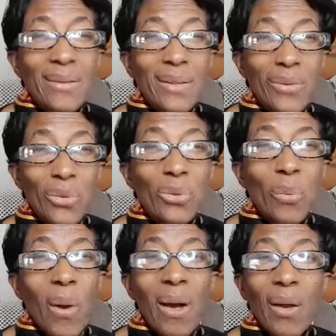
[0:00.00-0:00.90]
to do
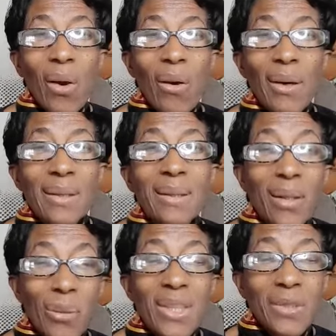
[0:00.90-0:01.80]
what God, the
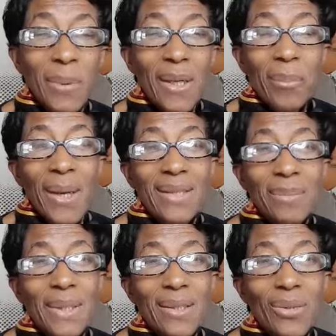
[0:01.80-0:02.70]
Holy Spirit, impressed
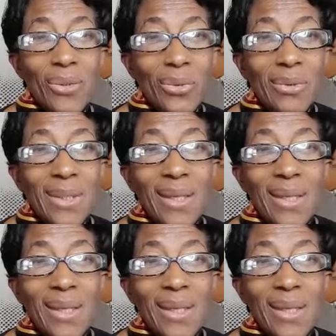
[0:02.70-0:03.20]
me to do,